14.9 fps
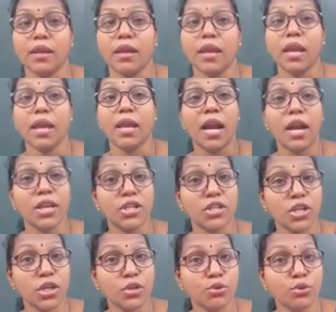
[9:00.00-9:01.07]
In
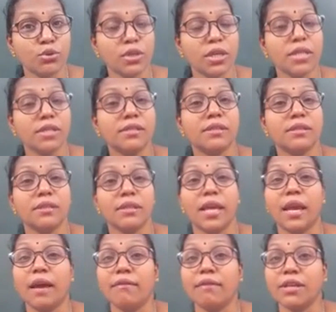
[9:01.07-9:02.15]
addition to this, they have a